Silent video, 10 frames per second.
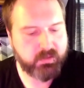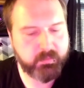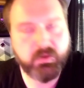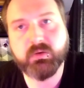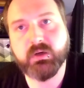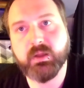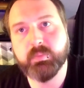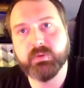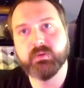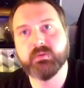Let me hold it
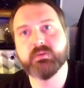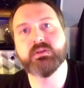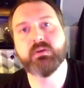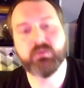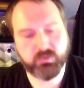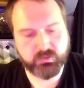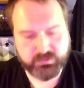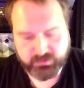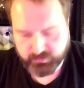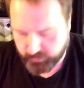up so you
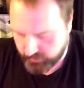can see it